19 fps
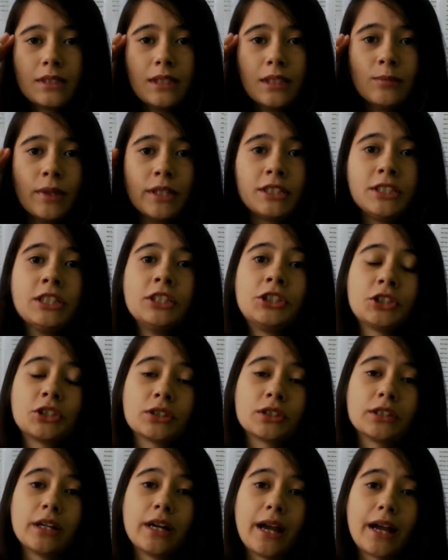And my
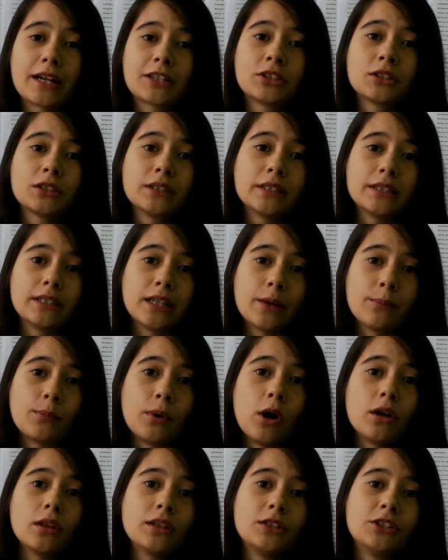teacher actually
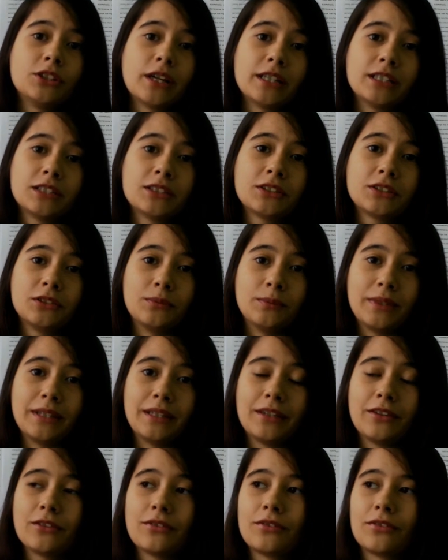apologized to me